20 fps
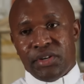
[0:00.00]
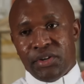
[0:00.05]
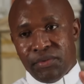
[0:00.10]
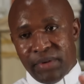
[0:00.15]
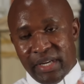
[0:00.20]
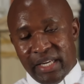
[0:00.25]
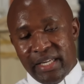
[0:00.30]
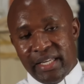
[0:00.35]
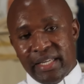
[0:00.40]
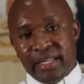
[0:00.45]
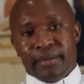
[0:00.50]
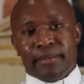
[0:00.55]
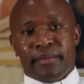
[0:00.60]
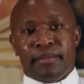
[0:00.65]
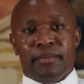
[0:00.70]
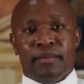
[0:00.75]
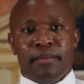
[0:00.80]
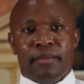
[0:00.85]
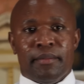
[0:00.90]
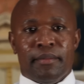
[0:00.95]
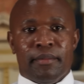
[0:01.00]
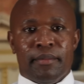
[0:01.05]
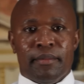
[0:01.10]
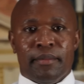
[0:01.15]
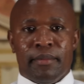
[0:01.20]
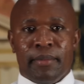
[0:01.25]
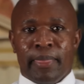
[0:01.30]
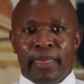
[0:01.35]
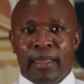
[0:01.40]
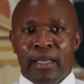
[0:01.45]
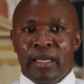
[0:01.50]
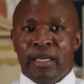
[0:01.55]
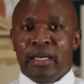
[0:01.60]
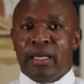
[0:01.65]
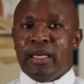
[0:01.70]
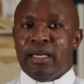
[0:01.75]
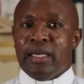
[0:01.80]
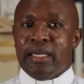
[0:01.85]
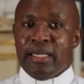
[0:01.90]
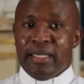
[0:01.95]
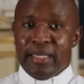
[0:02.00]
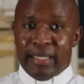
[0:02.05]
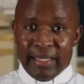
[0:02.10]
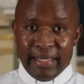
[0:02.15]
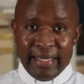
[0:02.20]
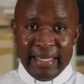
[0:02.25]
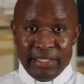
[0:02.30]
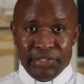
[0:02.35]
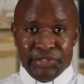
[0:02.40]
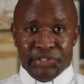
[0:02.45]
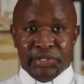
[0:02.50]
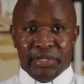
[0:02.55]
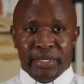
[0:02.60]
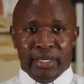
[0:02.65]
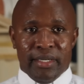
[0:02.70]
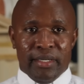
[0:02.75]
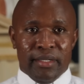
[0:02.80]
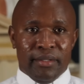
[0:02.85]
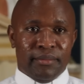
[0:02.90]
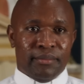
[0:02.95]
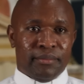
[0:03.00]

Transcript: reading. In a nutshell,